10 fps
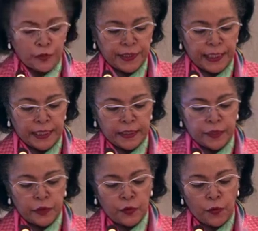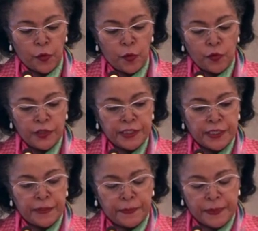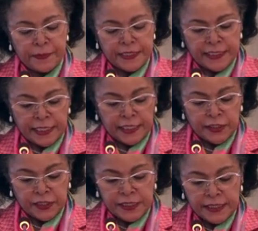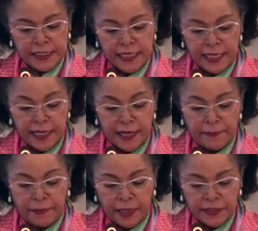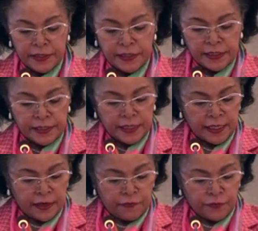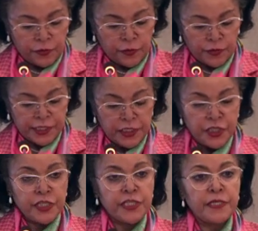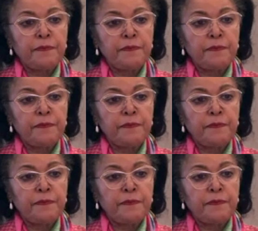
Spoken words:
thank you all, dear permanent secretaries and partners, for your leadership